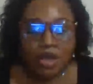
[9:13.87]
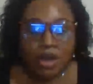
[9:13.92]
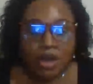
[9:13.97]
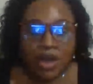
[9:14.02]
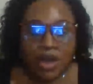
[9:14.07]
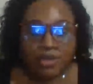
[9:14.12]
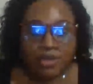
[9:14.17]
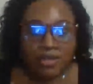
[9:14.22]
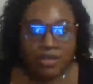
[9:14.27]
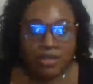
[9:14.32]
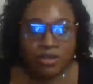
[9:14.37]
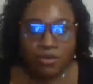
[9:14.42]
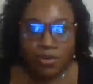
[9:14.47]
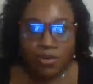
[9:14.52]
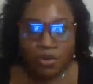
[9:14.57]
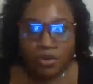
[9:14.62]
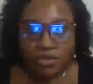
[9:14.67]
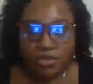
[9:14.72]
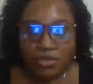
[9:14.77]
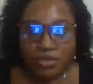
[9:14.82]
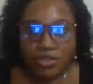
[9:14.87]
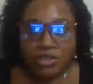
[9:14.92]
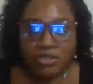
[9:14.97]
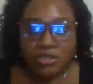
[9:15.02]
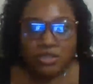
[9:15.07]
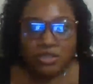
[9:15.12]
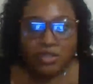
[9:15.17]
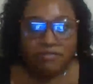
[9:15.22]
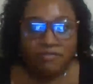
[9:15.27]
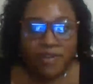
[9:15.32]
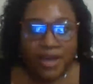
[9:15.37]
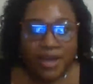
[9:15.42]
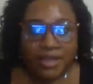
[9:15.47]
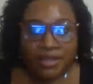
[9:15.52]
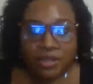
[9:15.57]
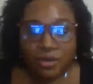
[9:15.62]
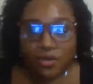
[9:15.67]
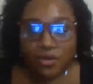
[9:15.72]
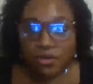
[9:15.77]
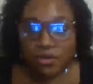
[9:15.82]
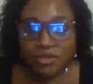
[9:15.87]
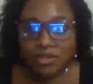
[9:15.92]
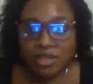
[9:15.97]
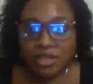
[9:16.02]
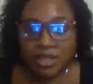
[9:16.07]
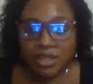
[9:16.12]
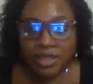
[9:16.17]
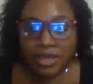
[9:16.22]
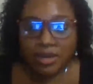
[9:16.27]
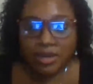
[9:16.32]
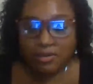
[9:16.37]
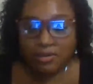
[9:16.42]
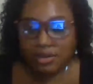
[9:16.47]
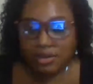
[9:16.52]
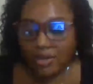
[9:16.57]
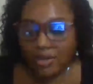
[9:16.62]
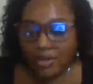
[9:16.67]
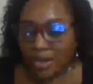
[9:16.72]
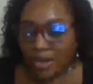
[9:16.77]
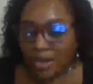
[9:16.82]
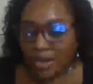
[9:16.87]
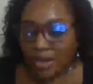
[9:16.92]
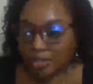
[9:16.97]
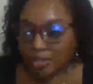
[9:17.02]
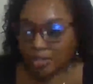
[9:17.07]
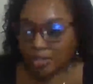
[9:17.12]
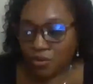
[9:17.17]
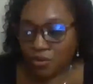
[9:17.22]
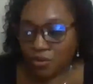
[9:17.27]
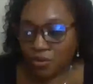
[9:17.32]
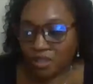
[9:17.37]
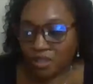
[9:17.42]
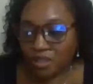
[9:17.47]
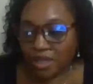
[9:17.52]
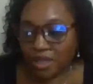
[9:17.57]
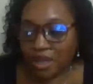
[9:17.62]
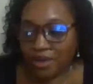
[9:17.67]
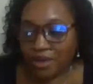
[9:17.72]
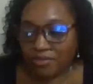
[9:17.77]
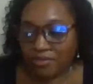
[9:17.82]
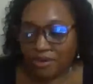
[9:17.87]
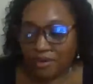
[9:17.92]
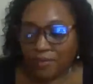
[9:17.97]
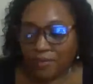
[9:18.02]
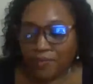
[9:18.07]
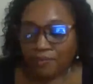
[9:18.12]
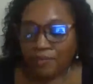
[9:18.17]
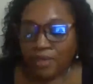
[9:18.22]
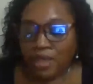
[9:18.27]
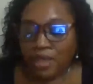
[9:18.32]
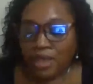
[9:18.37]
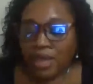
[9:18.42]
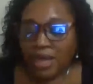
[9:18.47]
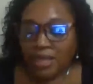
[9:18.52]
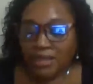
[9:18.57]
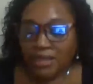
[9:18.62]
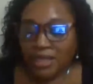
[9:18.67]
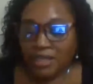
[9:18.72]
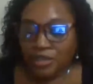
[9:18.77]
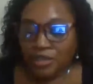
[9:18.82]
I think you also need to define the coastal area. What is the coastal area?